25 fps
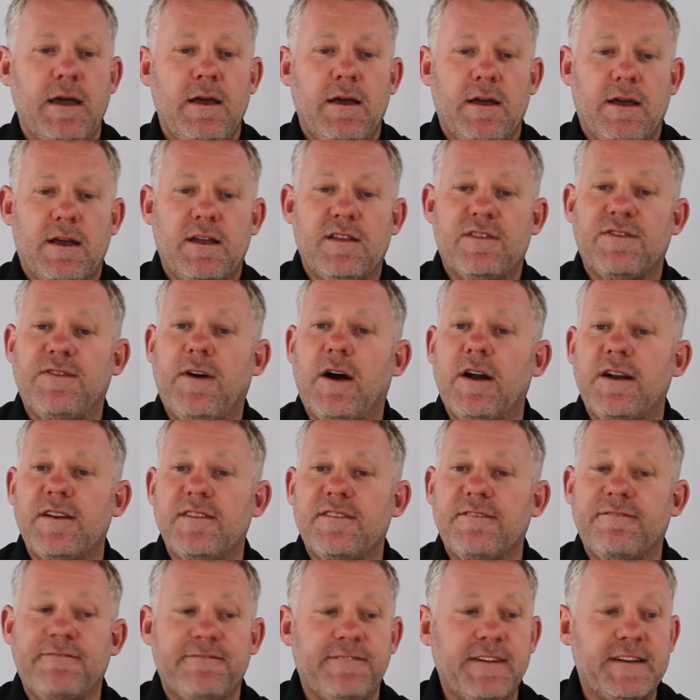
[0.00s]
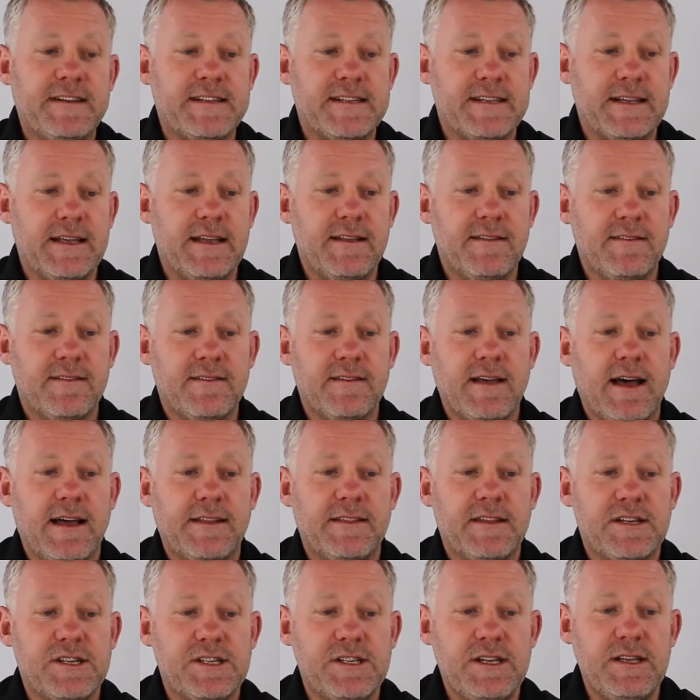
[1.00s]
As far as fit inside
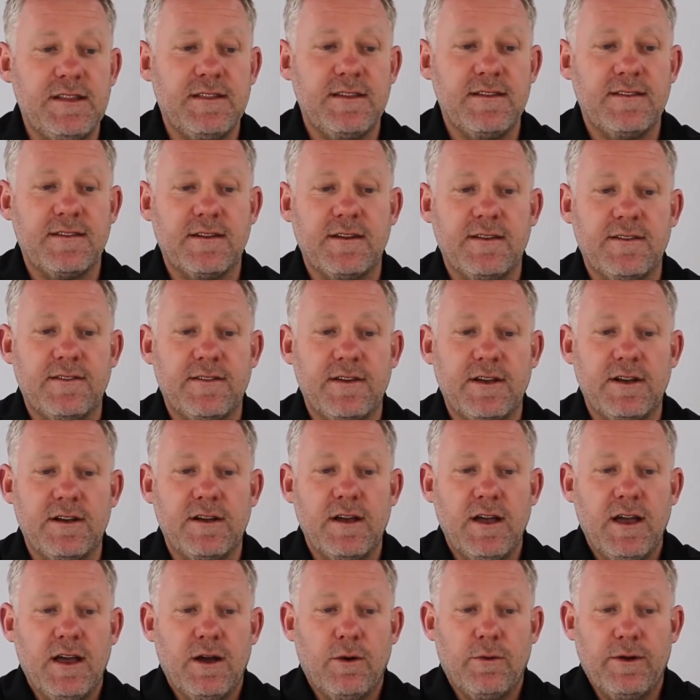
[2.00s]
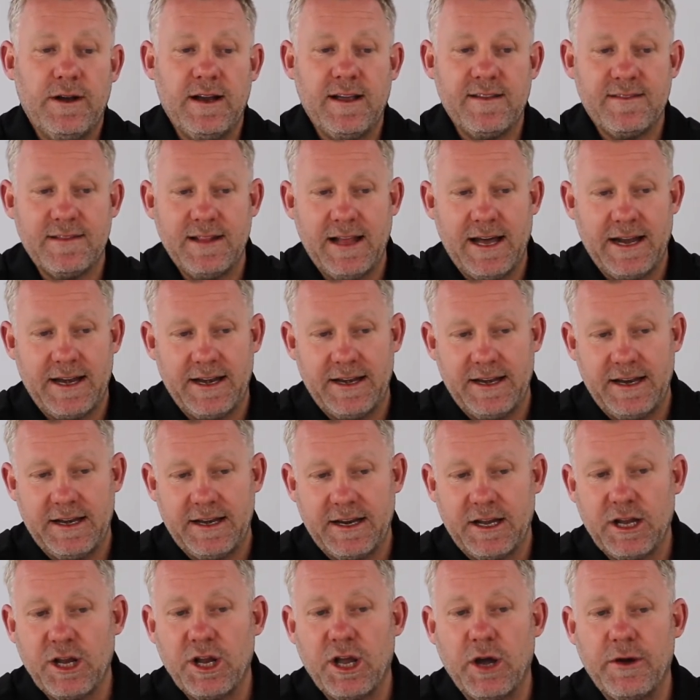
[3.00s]
the sheath is concerned, when I slide it in,
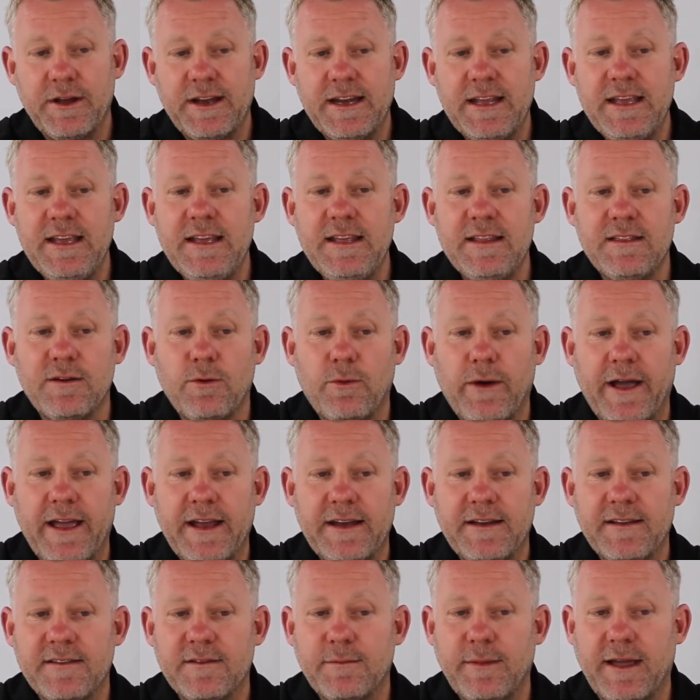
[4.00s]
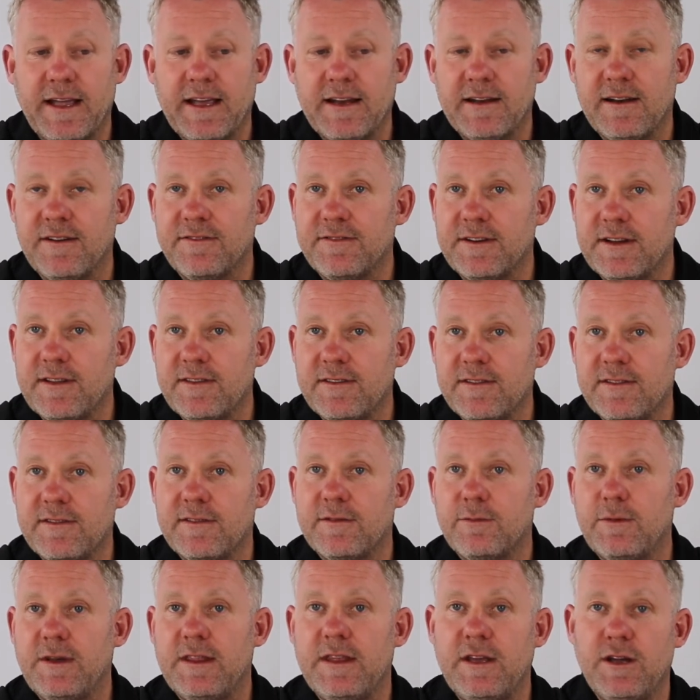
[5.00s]
it can go in either way. It doesn't make a
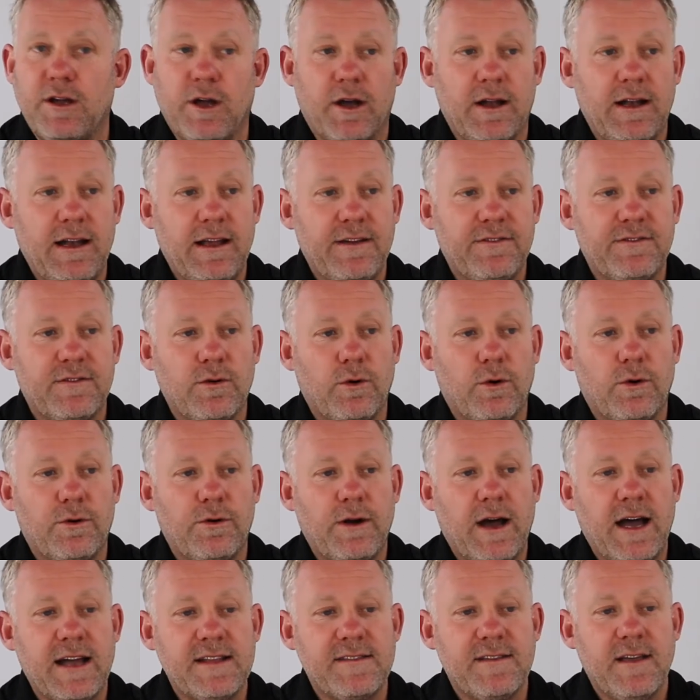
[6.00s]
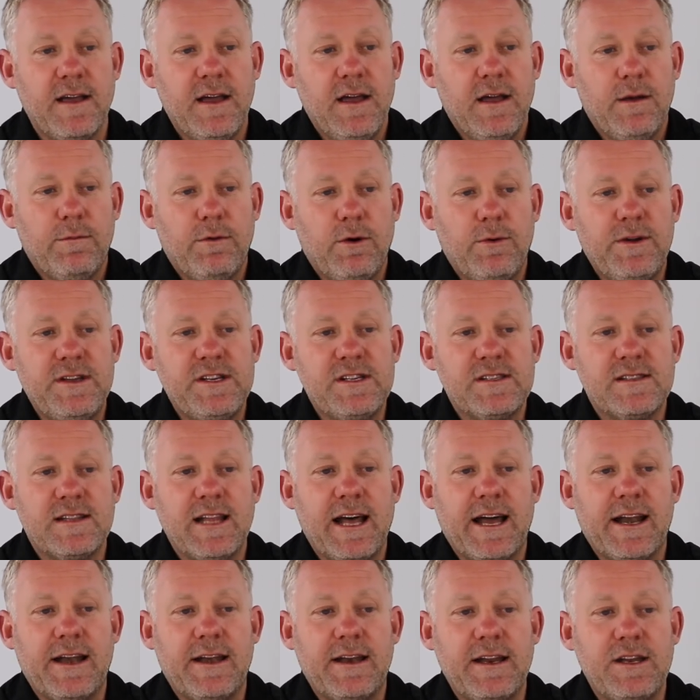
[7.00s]
difference whether you go left or right, but when you
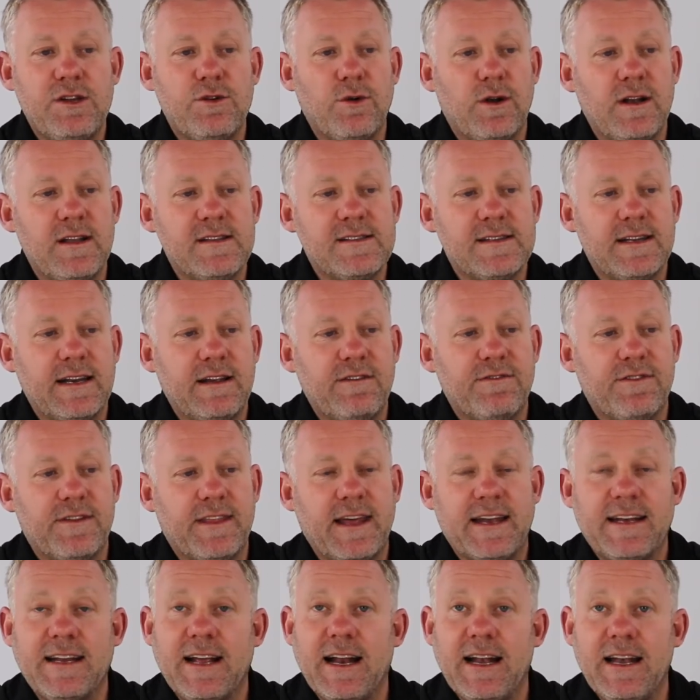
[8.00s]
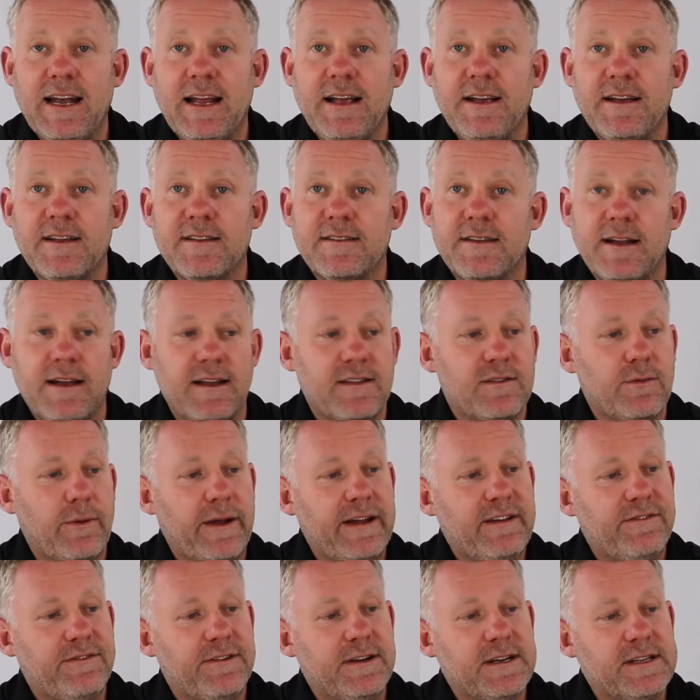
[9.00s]
slide it in, you're listening for that click, so let's
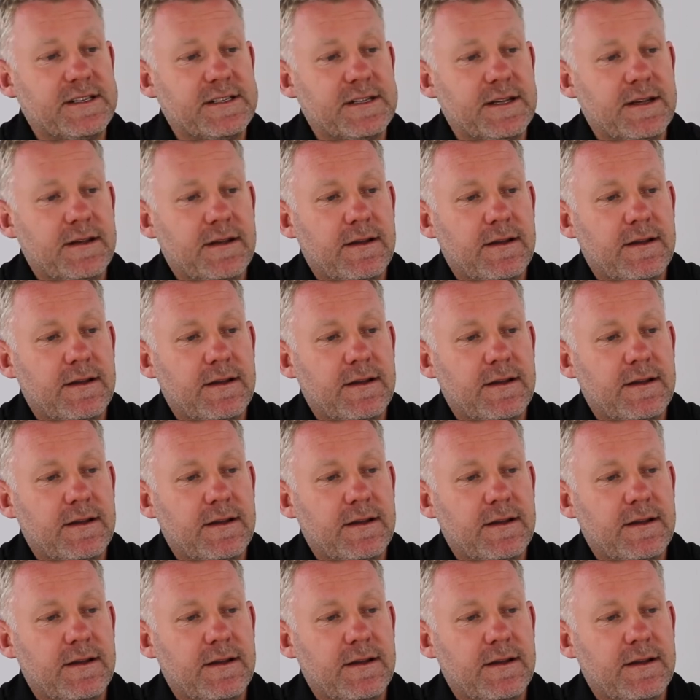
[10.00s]
wait for it.